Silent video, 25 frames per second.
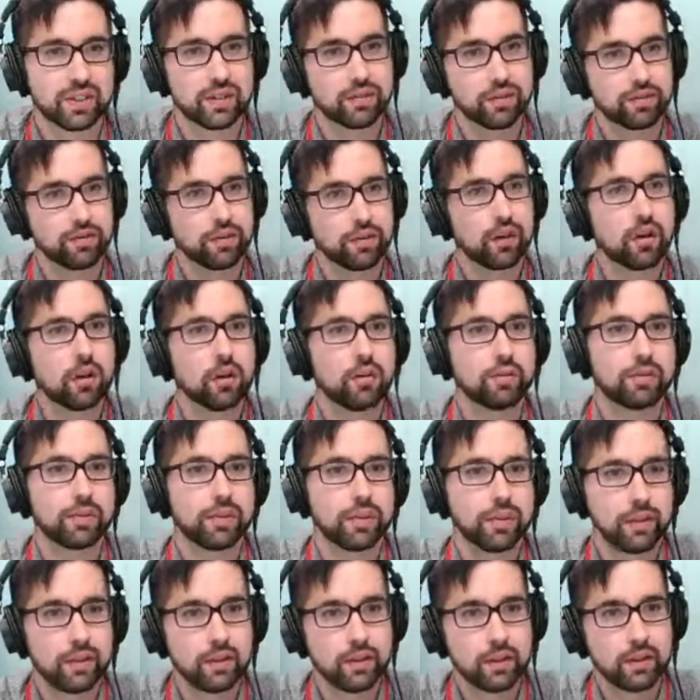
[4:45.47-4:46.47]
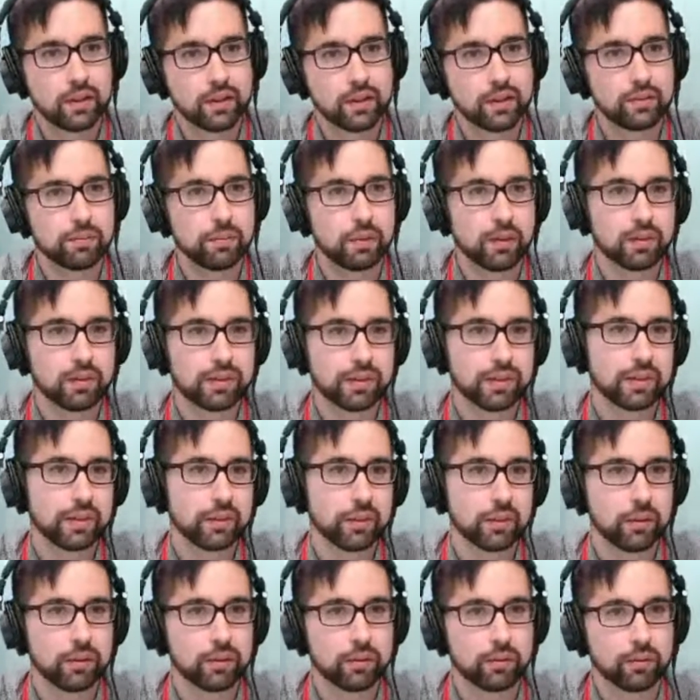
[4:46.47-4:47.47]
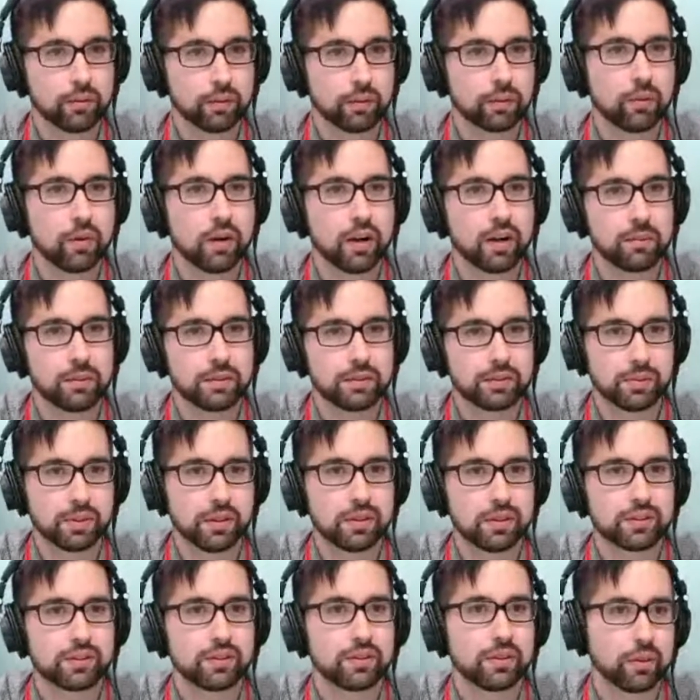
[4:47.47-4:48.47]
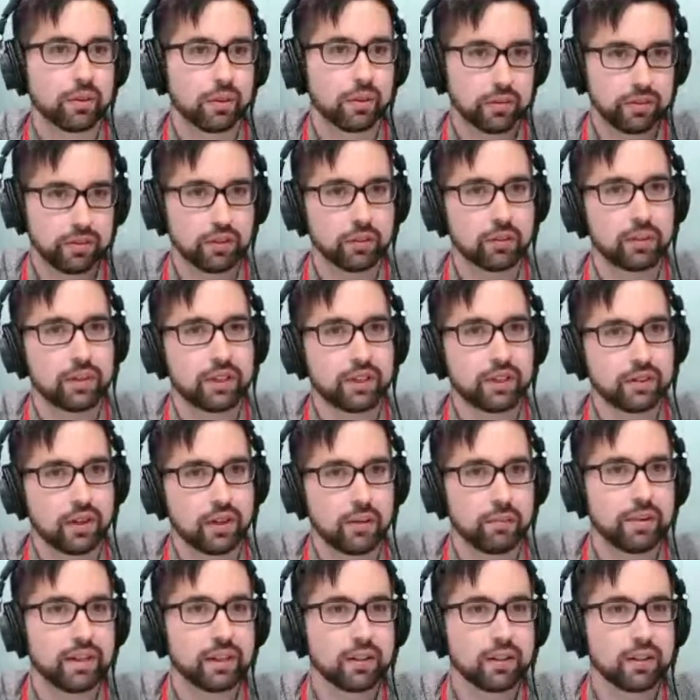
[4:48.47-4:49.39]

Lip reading: evolved, both in their own requirements, but also their own ability